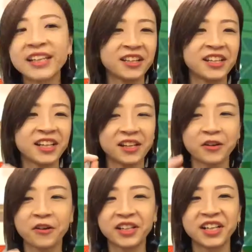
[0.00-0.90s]
learning and
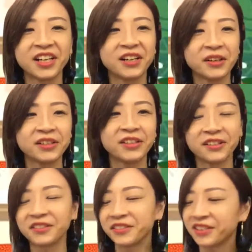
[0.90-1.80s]
conquer.
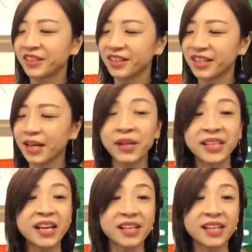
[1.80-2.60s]
Yeah, but that